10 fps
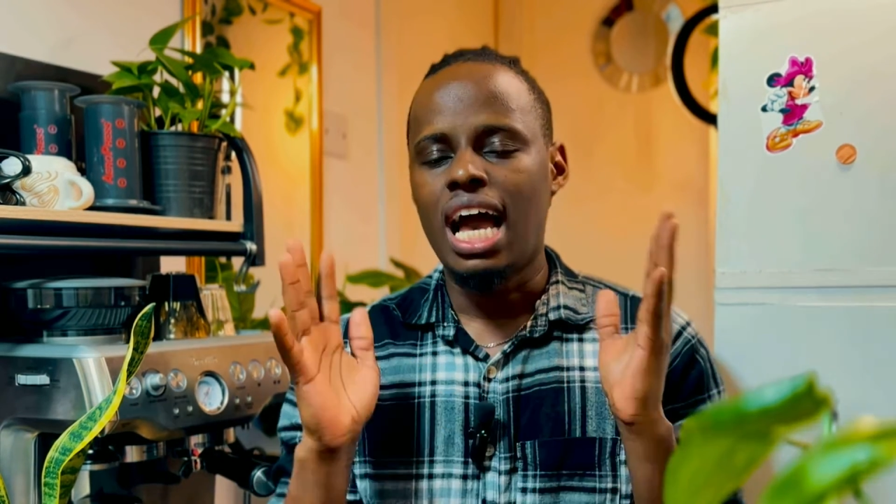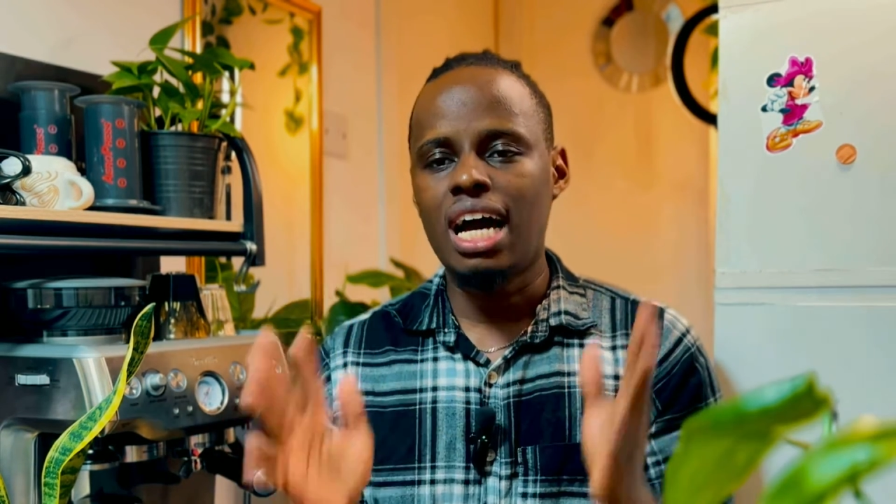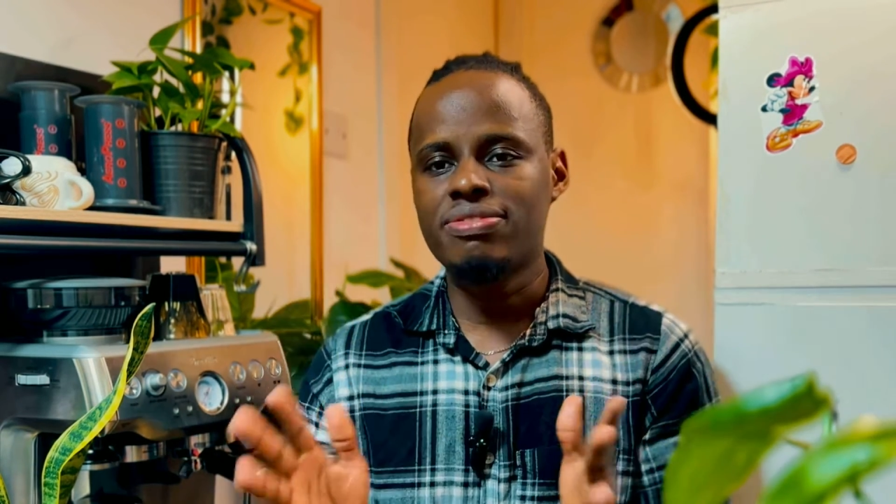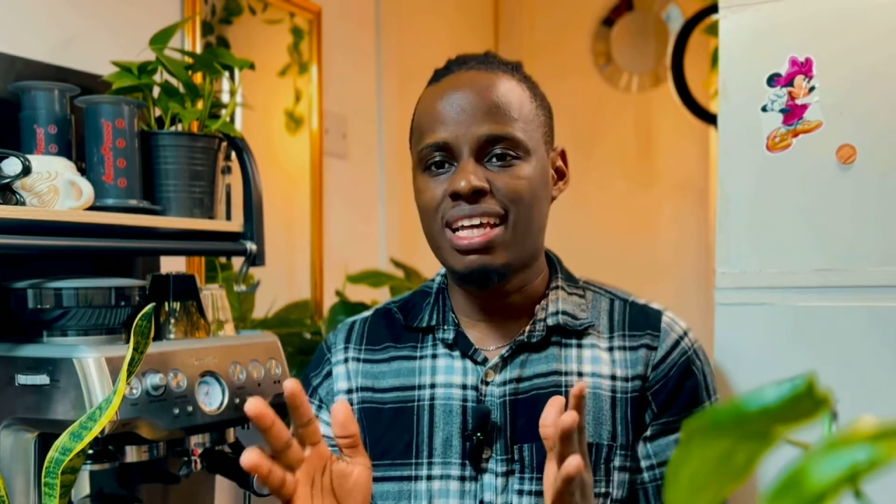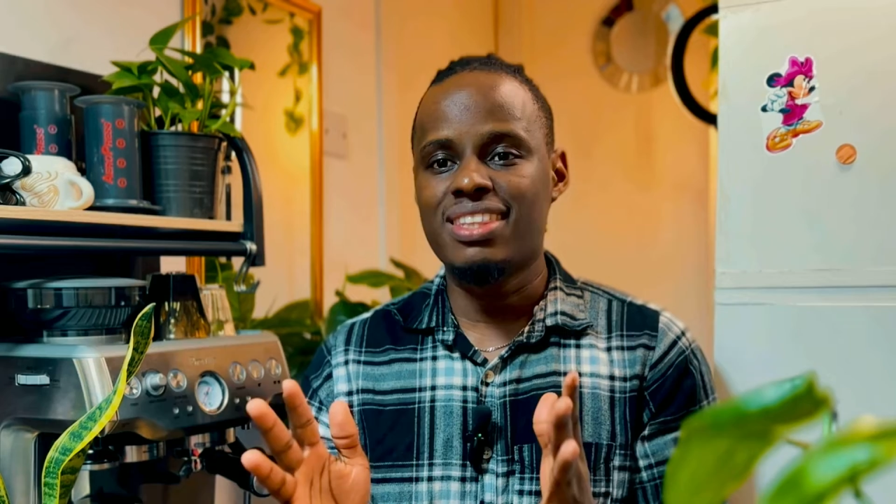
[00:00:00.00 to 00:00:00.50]

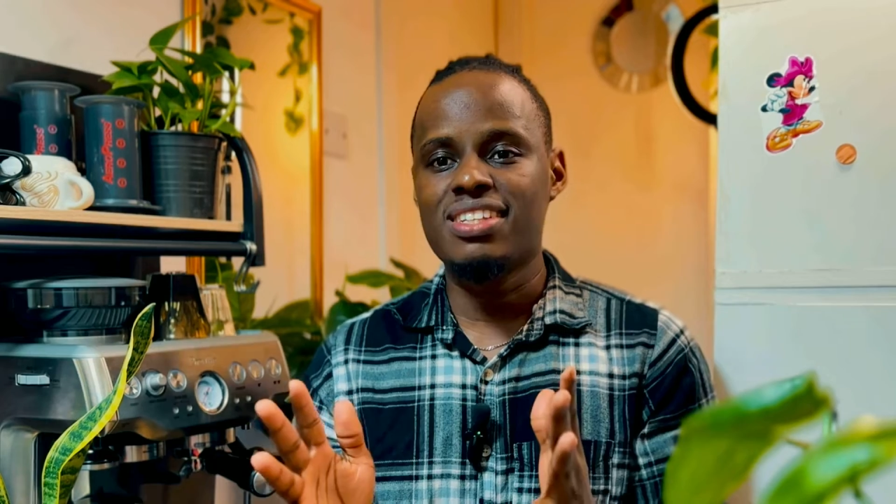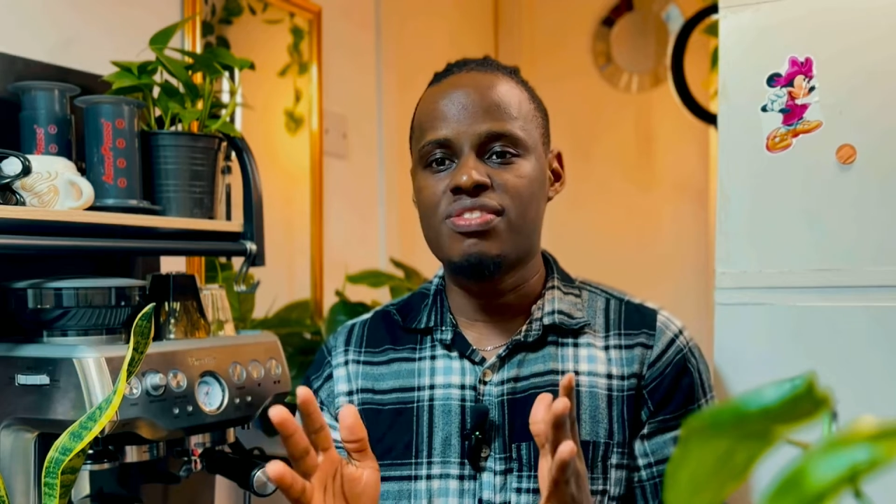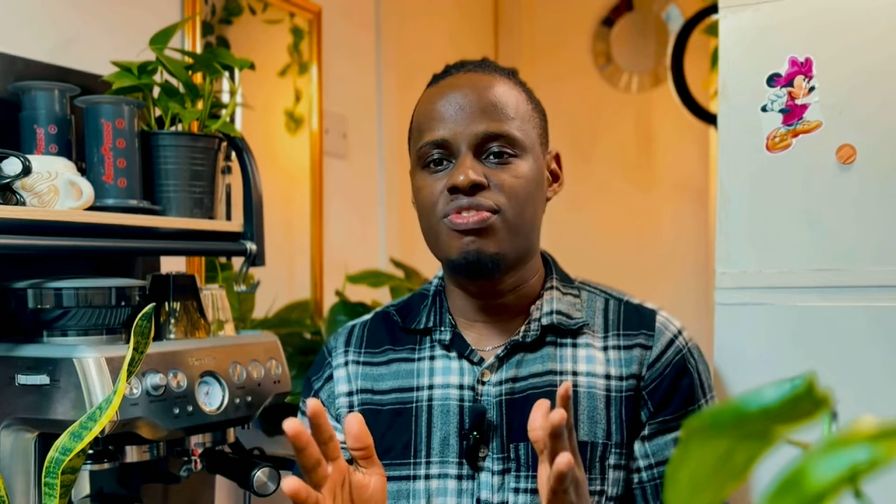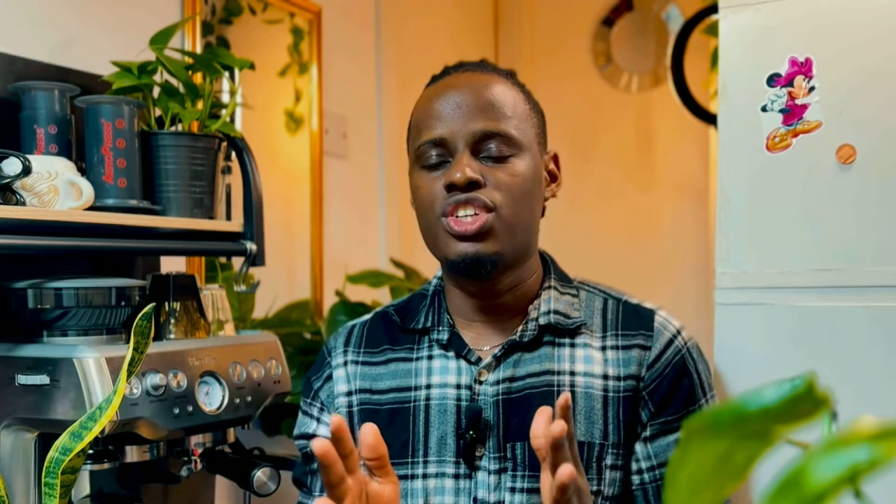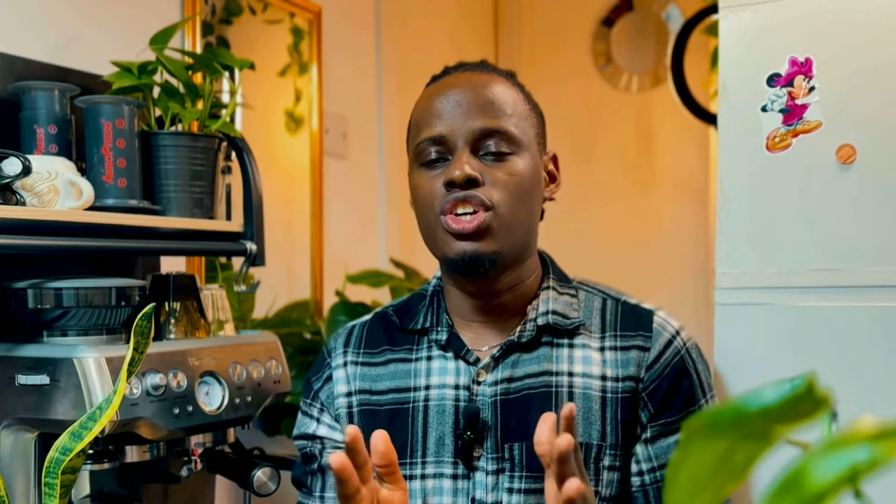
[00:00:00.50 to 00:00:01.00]
after this
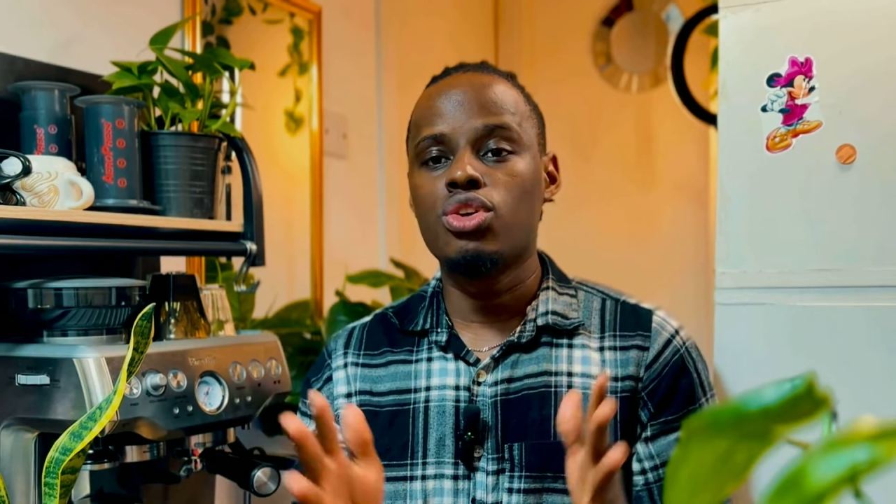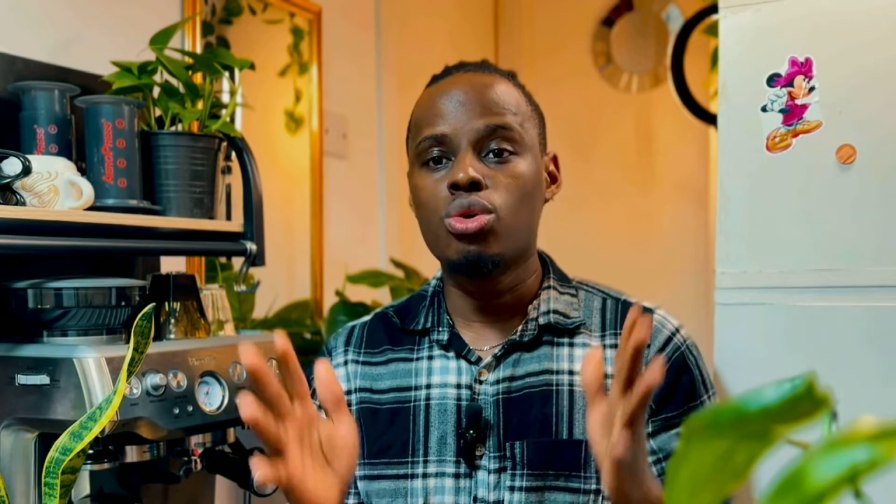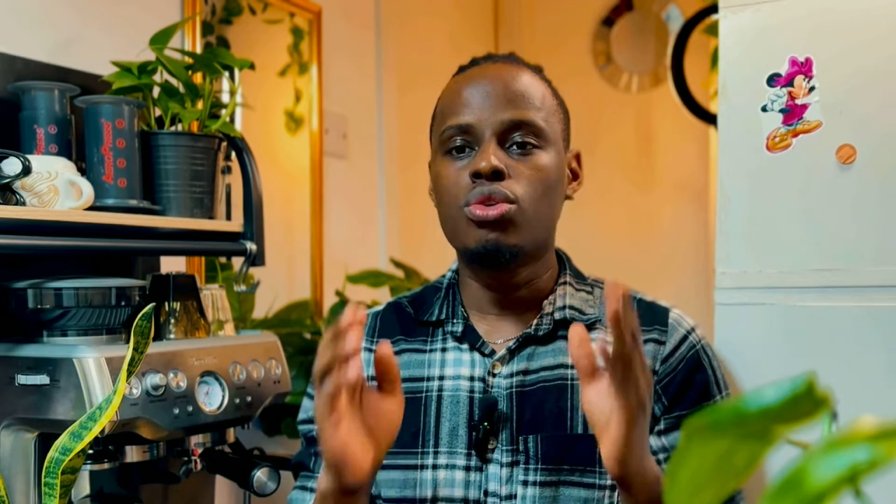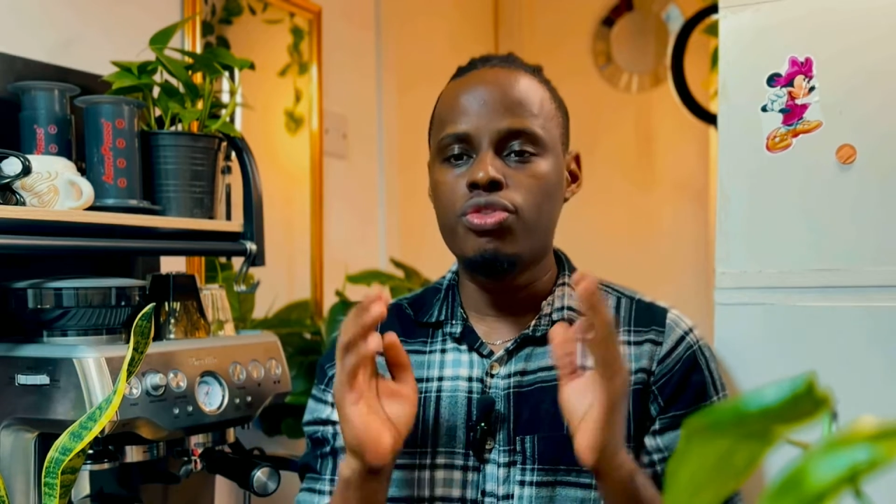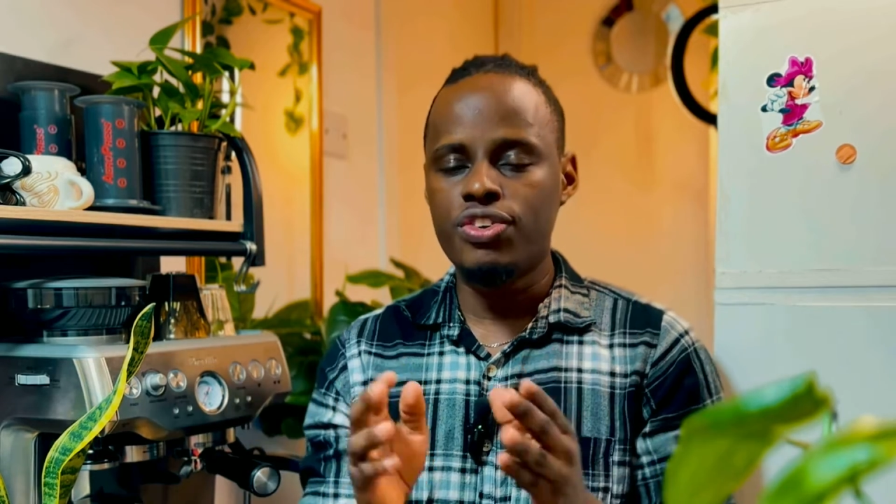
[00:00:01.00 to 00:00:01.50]
video you
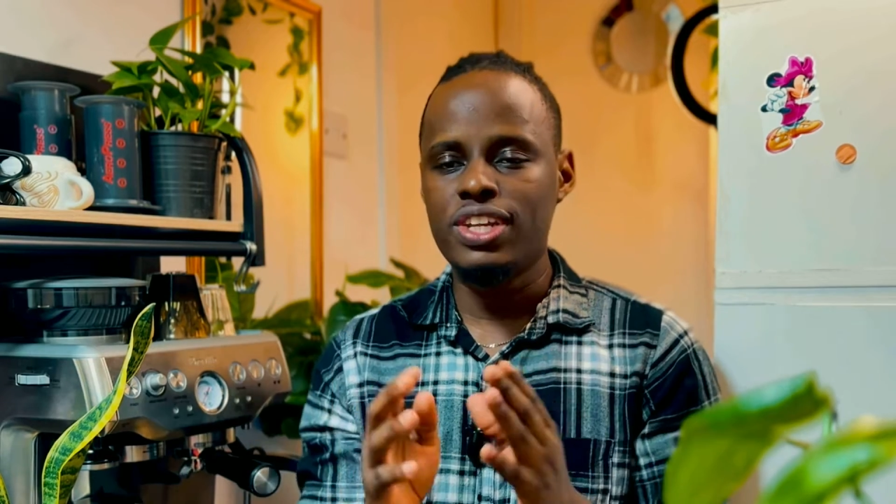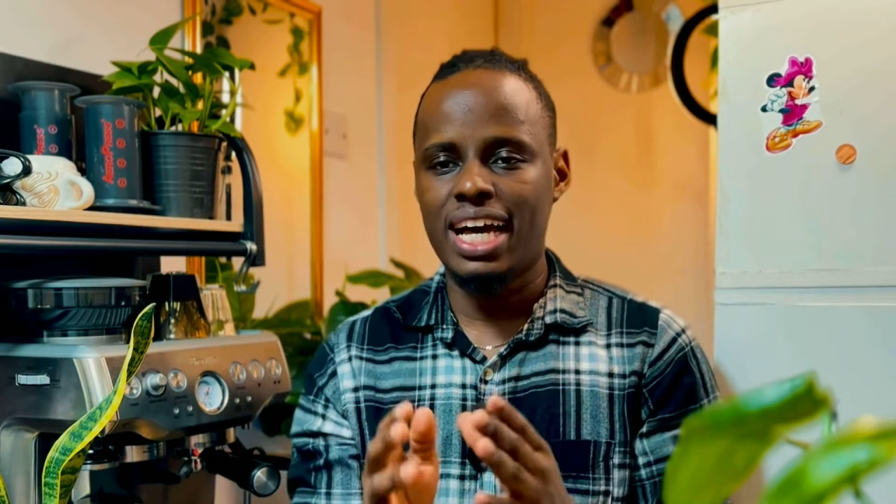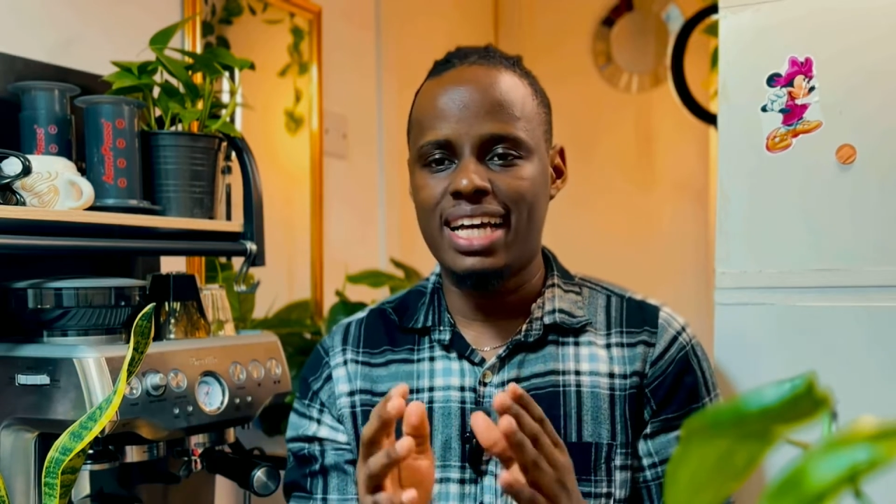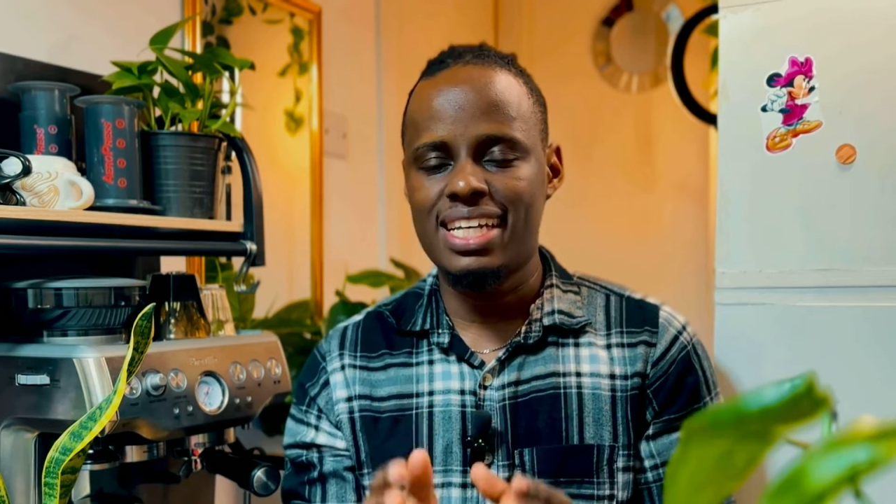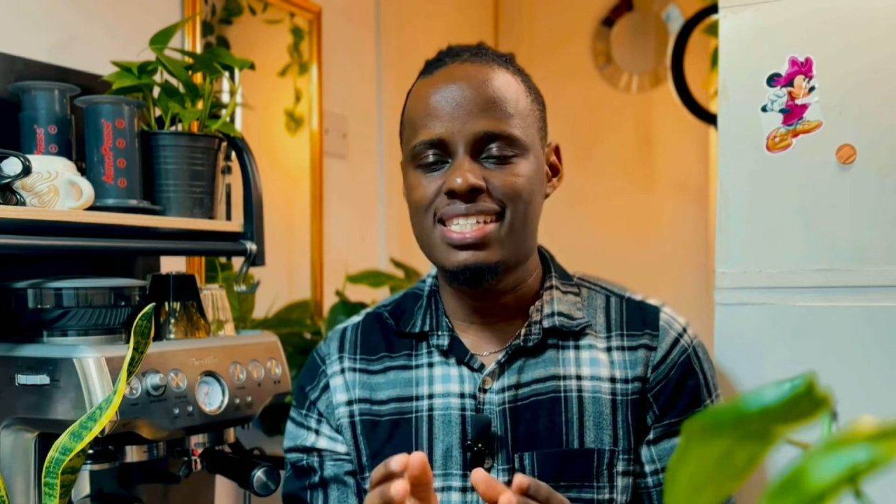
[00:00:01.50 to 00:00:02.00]
will fully
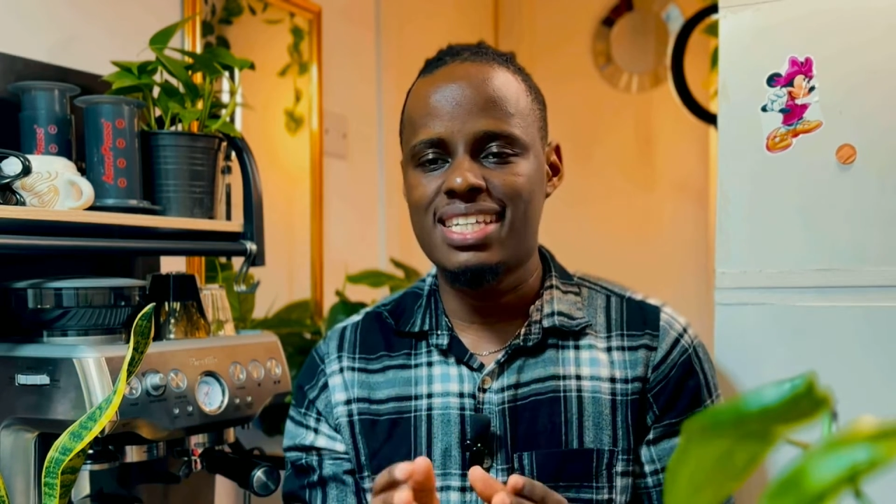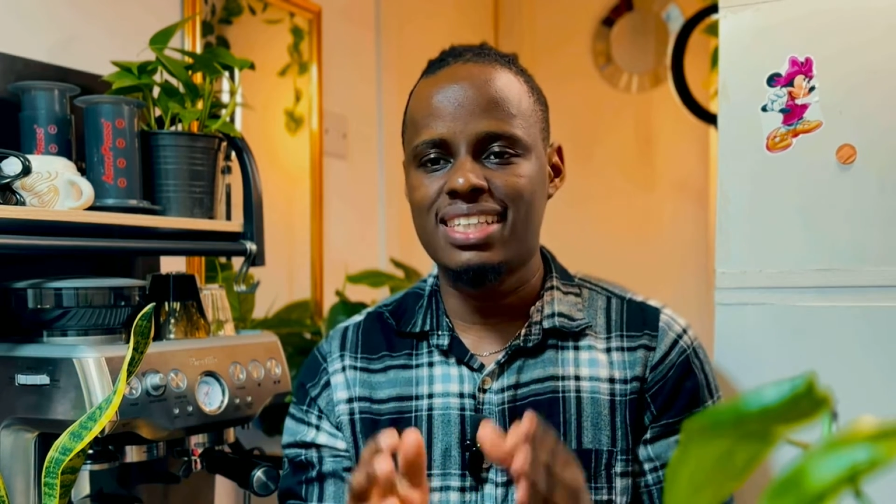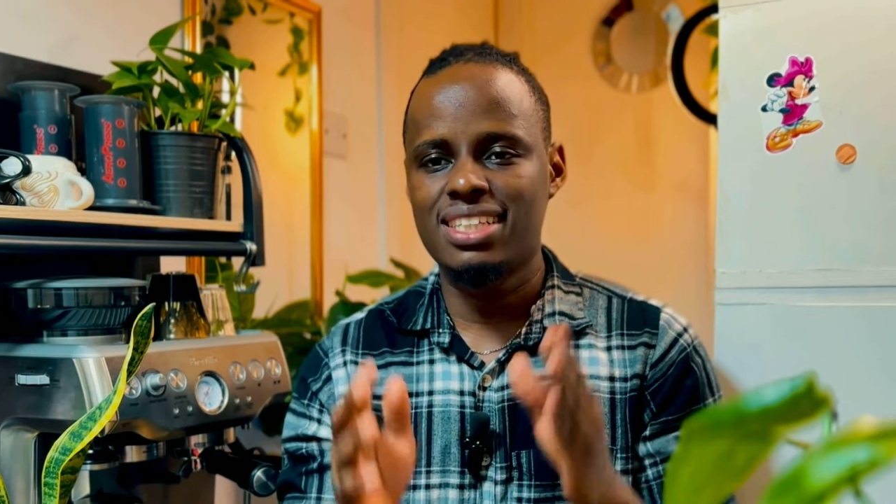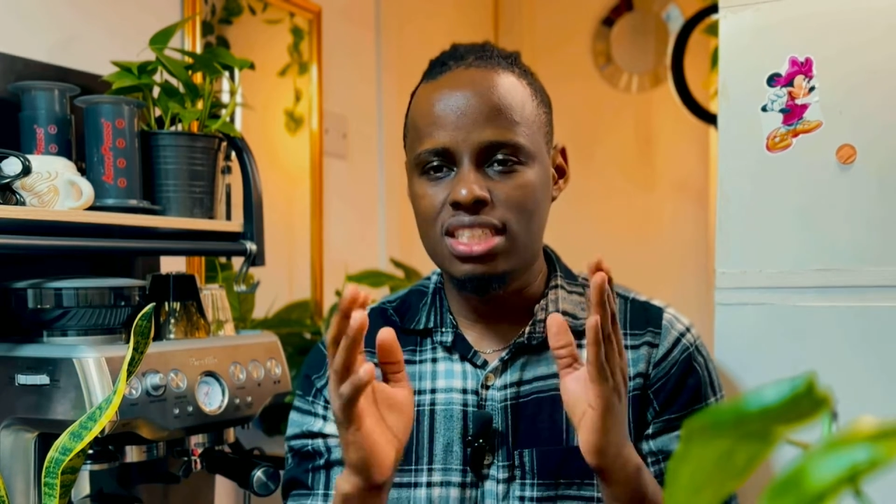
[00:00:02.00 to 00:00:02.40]
understand the